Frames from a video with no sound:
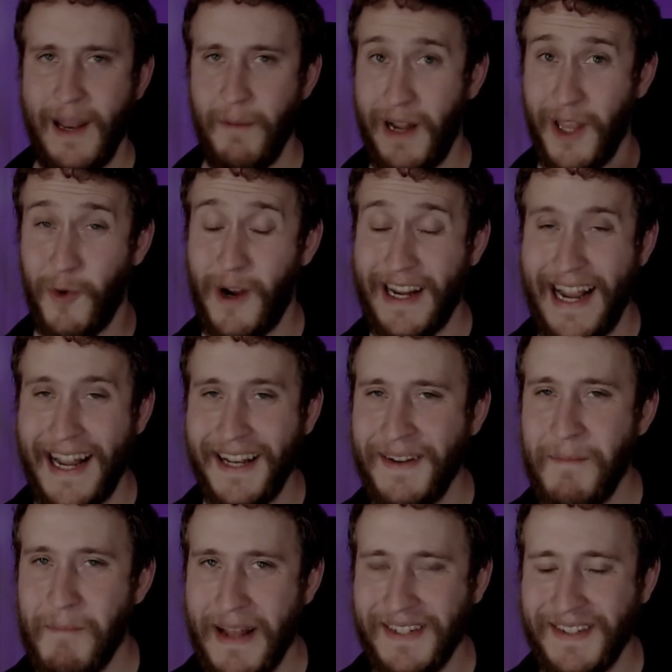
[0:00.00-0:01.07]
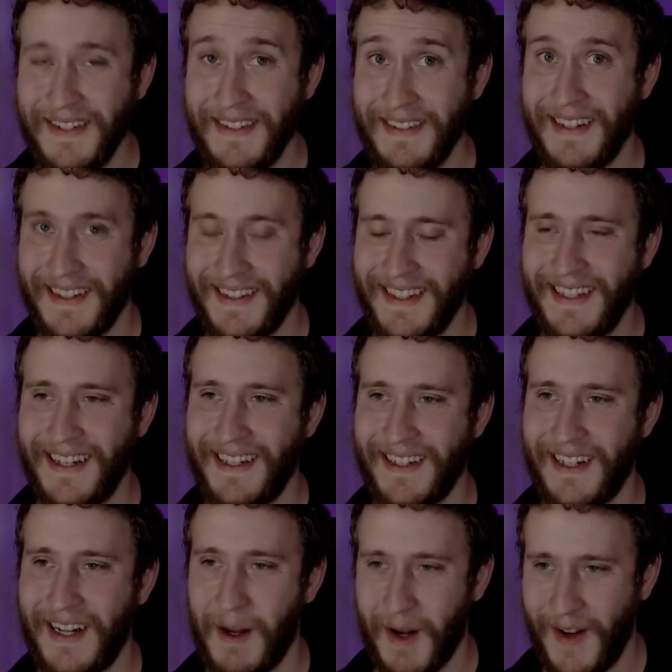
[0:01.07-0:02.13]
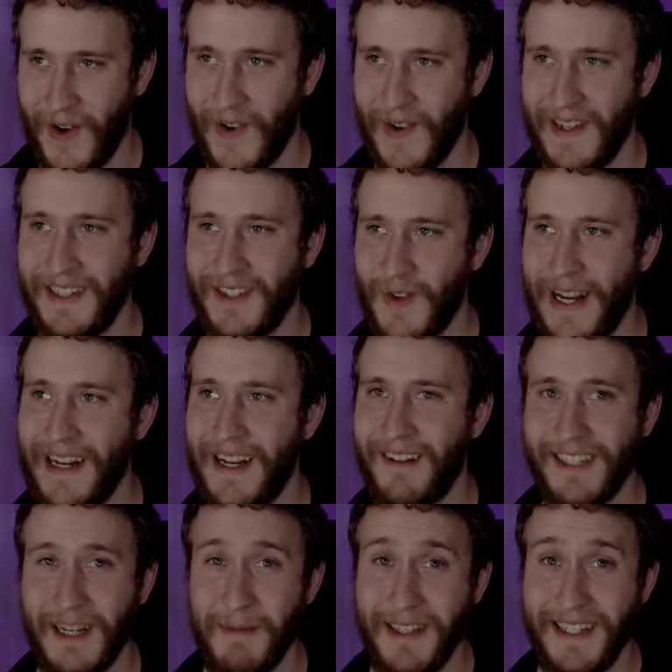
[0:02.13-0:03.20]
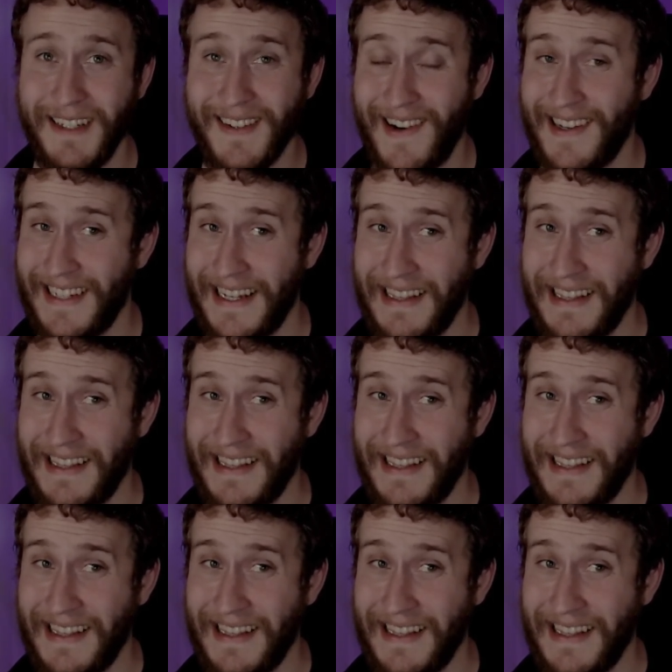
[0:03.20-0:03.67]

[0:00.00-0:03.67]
And by the way, I did mention the occurrence rate of some of these cards,